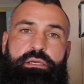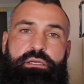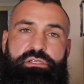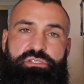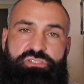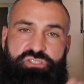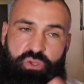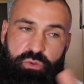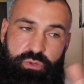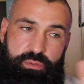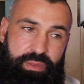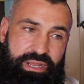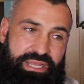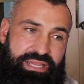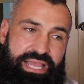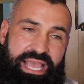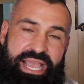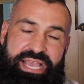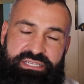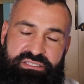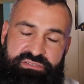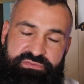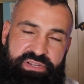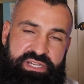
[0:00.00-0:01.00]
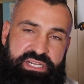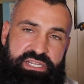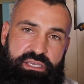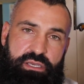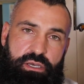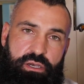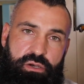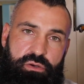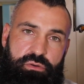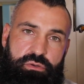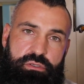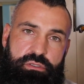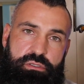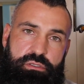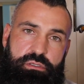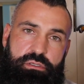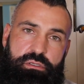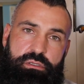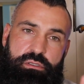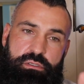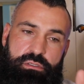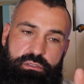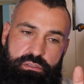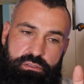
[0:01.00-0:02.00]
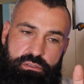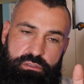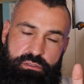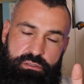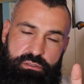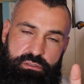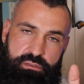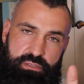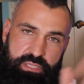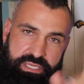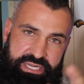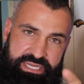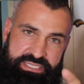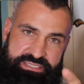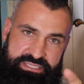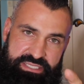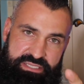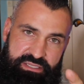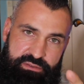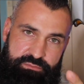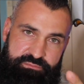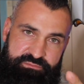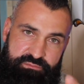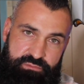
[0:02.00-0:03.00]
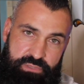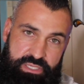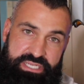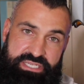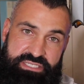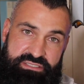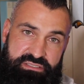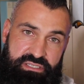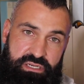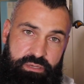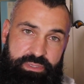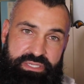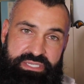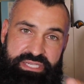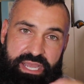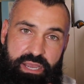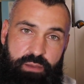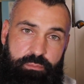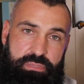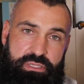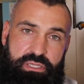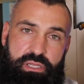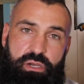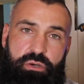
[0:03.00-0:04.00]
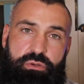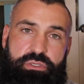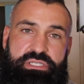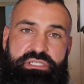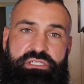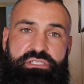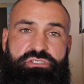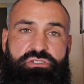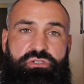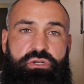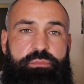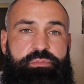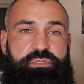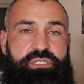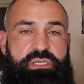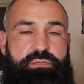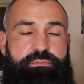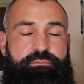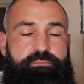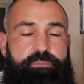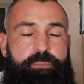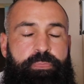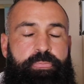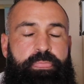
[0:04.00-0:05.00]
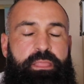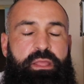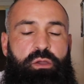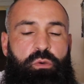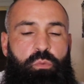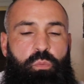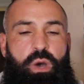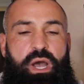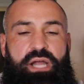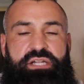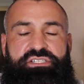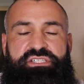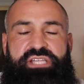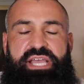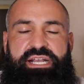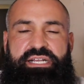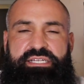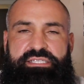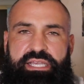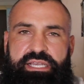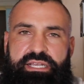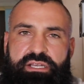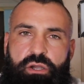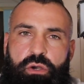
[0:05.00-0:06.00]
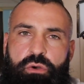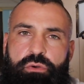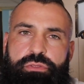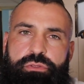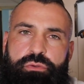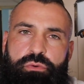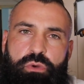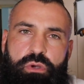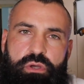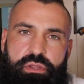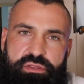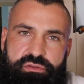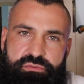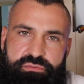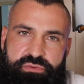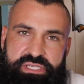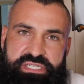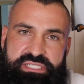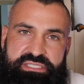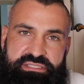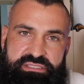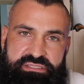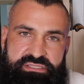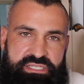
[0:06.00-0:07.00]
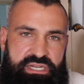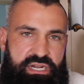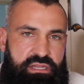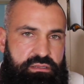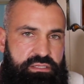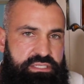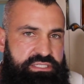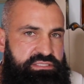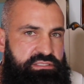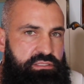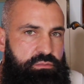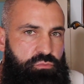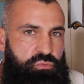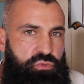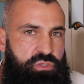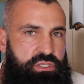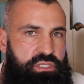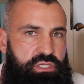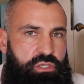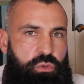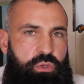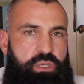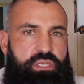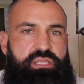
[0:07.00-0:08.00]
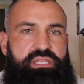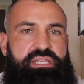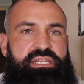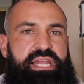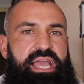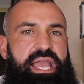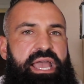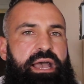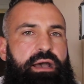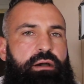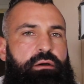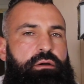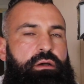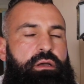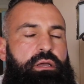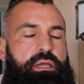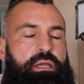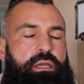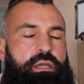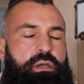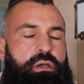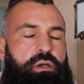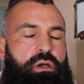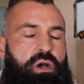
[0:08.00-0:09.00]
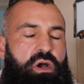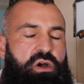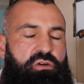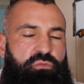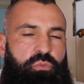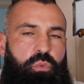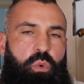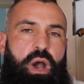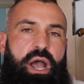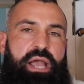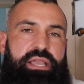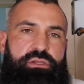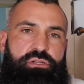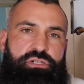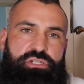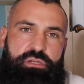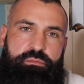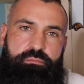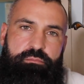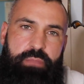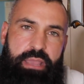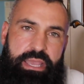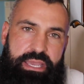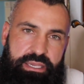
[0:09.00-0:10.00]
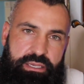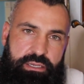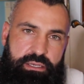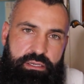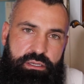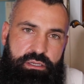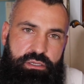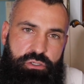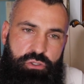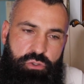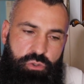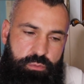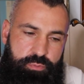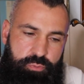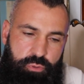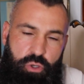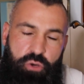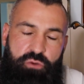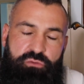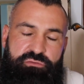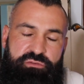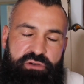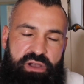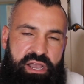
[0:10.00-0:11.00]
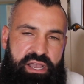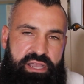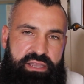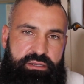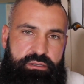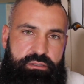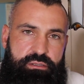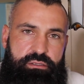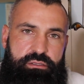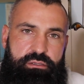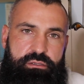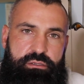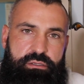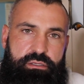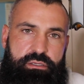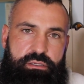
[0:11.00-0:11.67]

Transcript: So in my last video, like I said, the link is gonna be down below in the description. Watch that because I go through all the reasons and I'll list them really quickly now of why you should make your profile